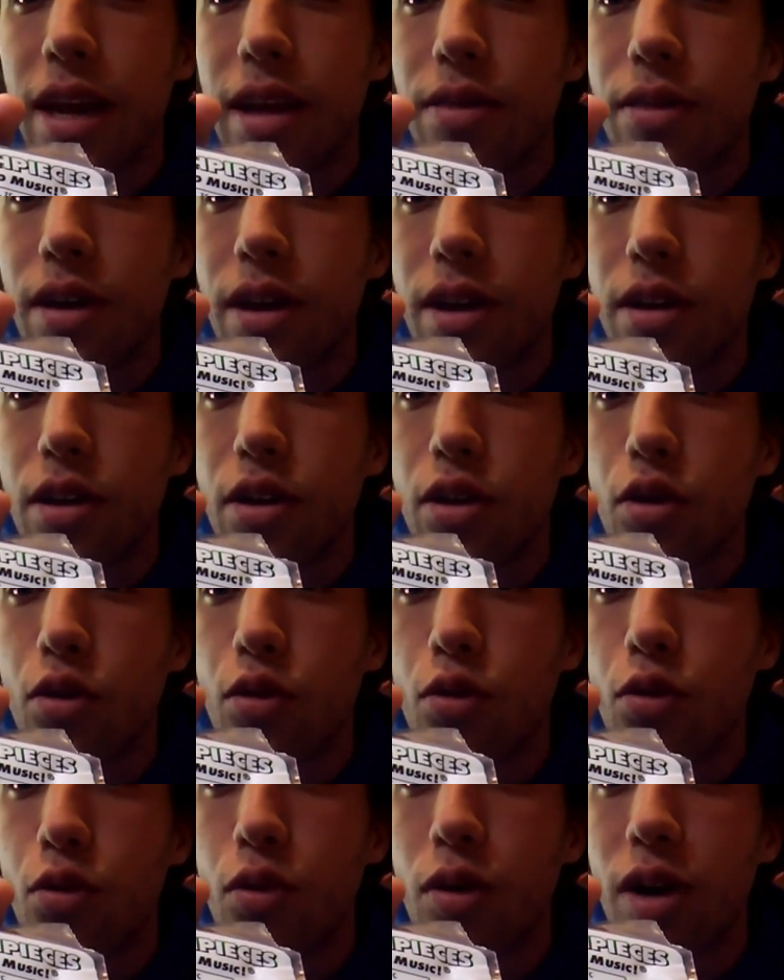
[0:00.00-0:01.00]
Made in the
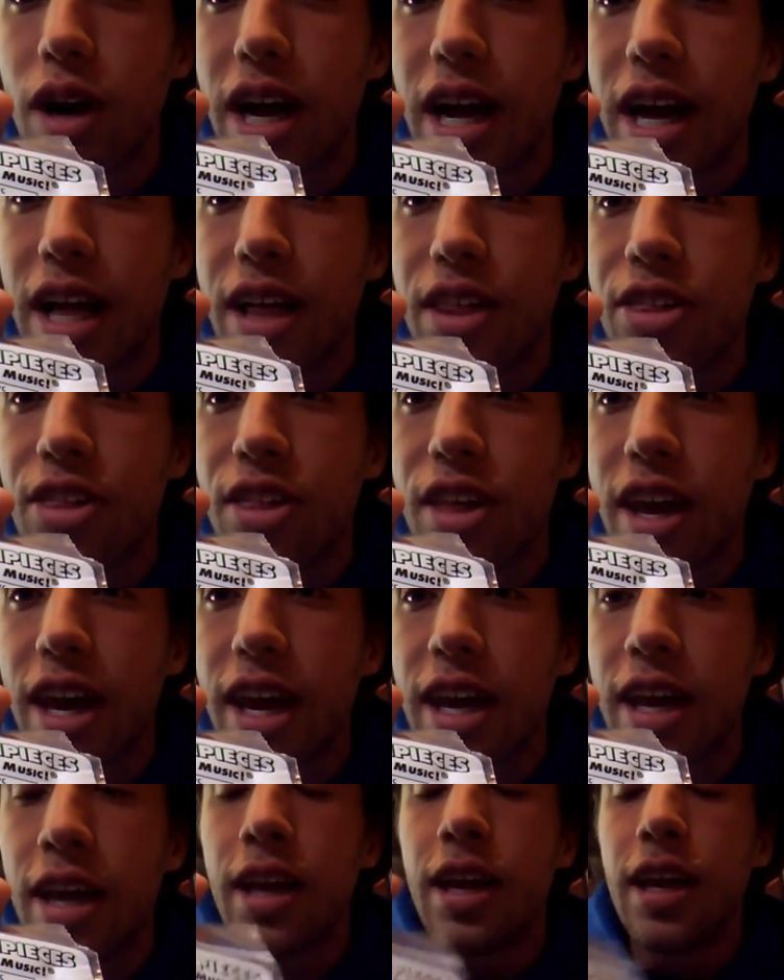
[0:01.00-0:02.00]

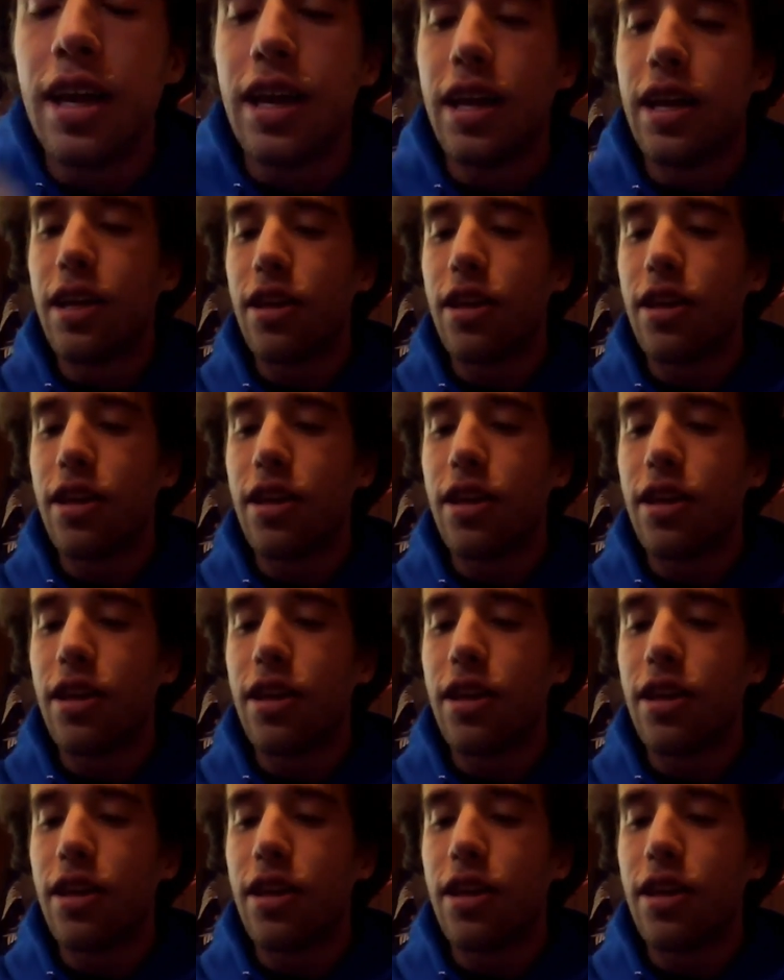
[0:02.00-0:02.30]
USA.